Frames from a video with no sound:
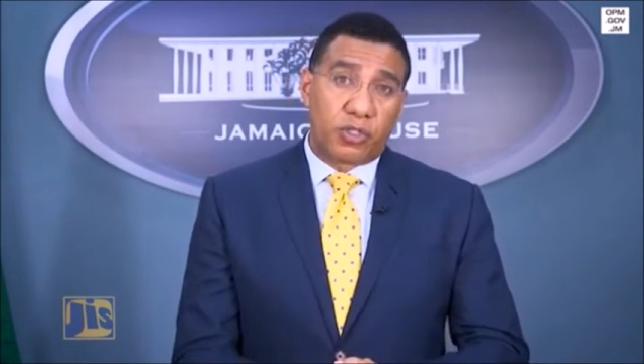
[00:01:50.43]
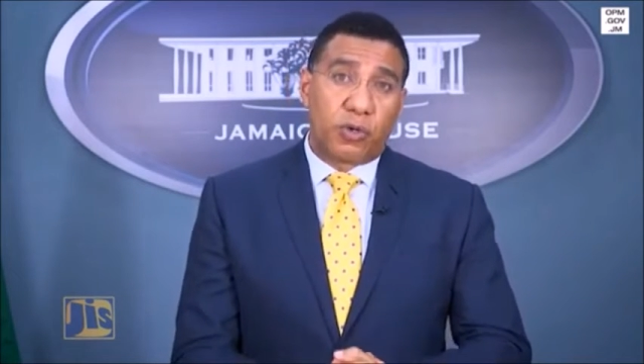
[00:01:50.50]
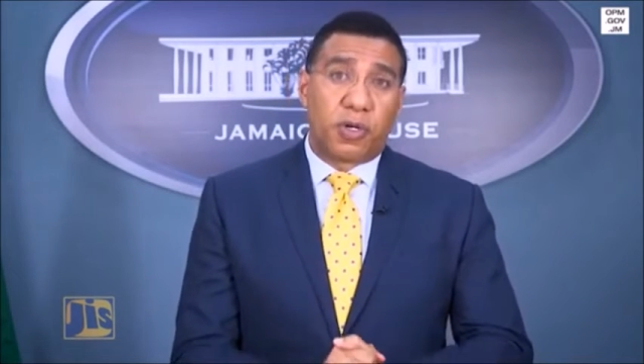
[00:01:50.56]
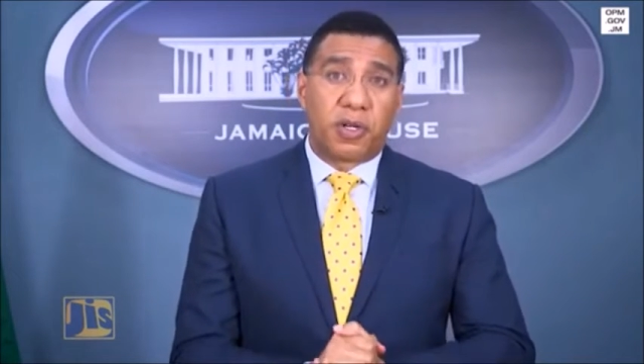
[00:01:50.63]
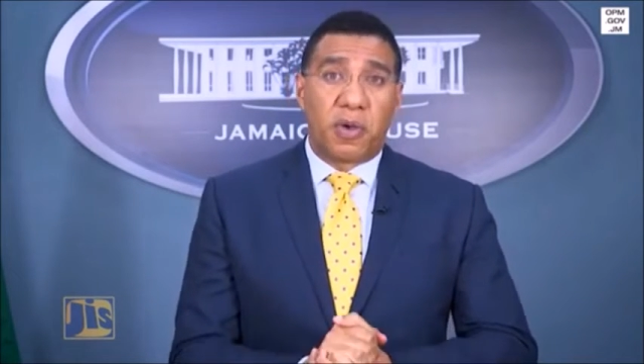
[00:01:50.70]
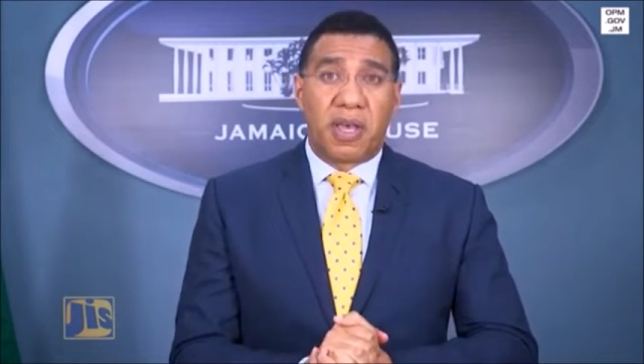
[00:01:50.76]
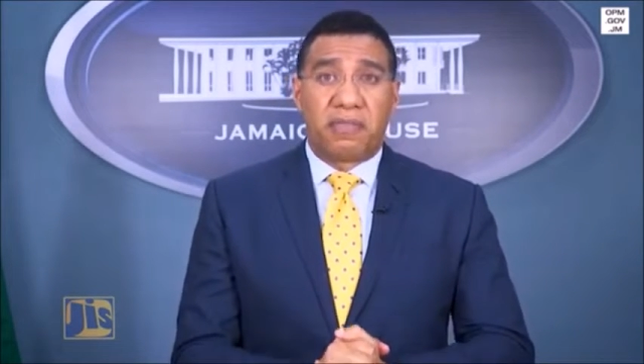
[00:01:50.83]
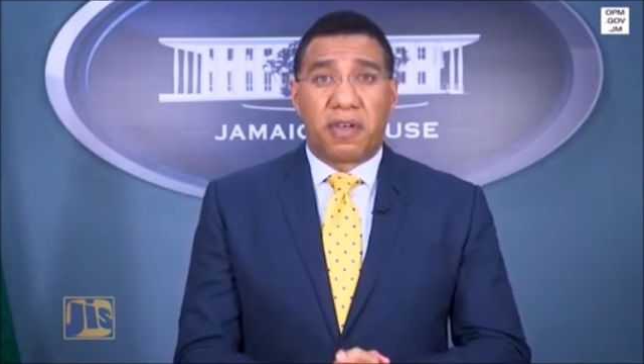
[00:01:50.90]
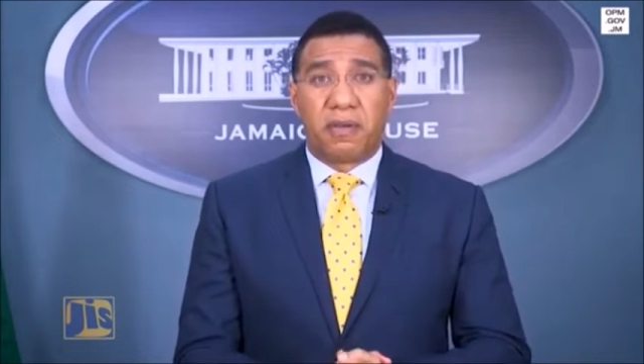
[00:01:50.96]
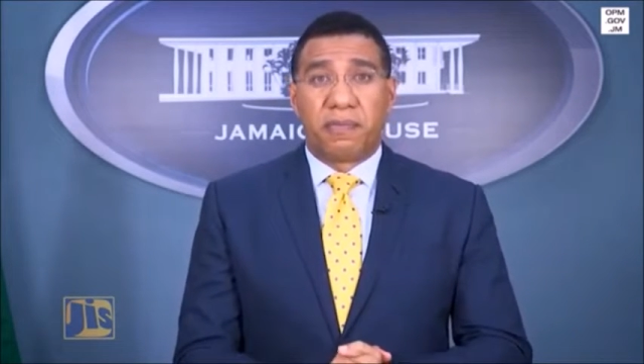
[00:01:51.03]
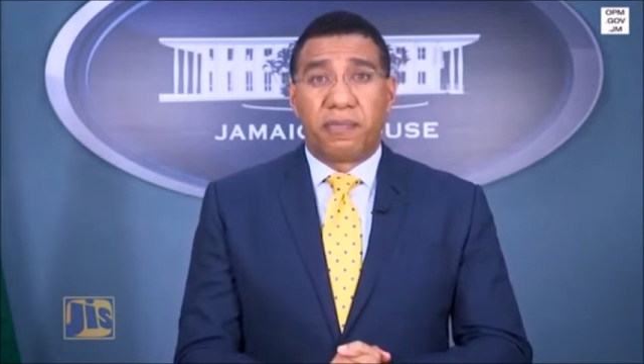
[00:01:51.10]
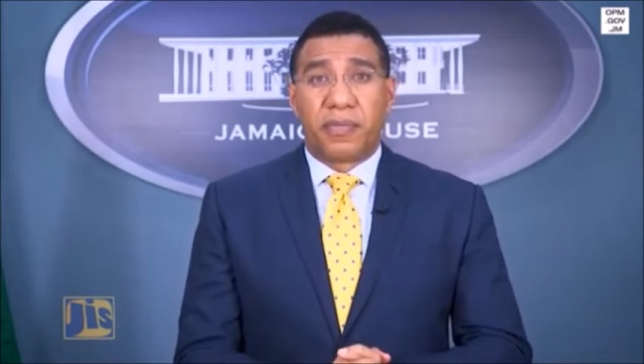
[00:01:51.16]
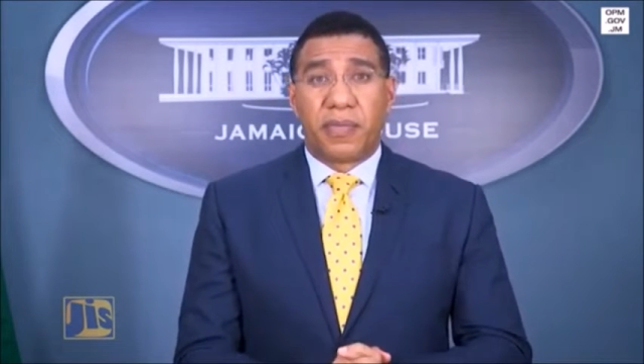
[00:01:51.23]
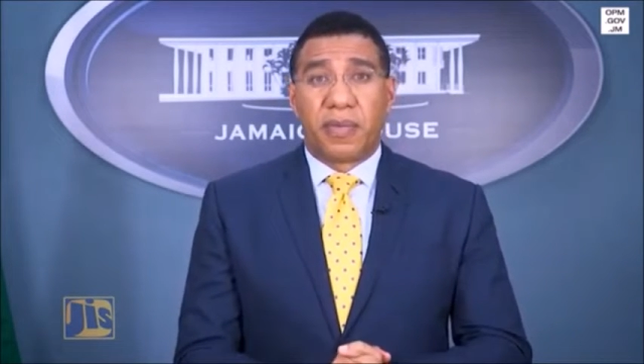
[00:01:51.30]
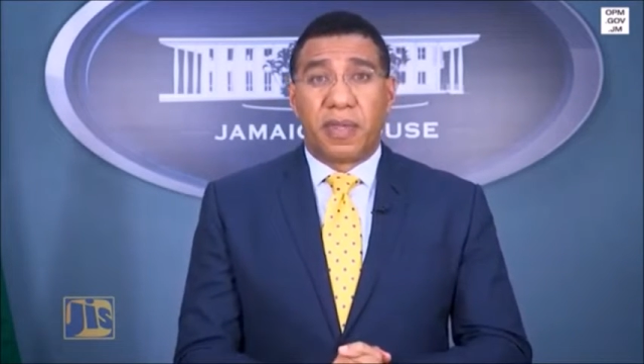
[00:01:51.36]
with that
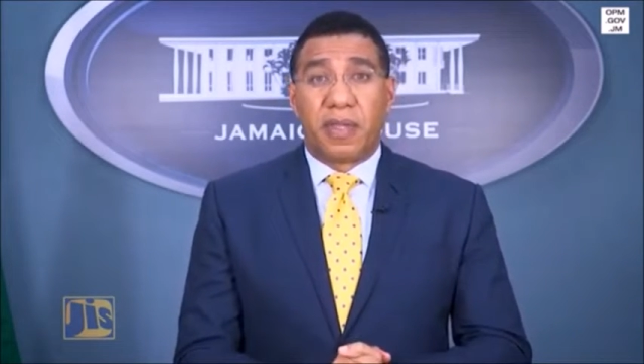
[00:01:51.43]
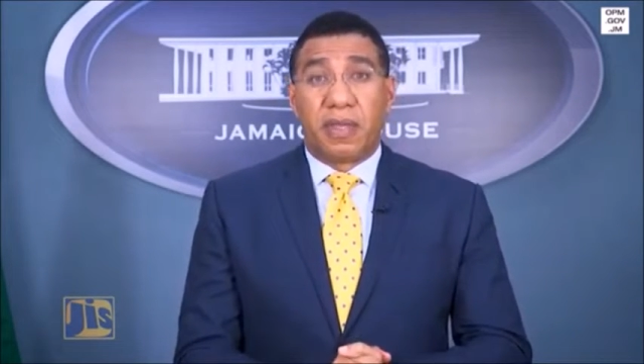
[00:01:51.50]
said,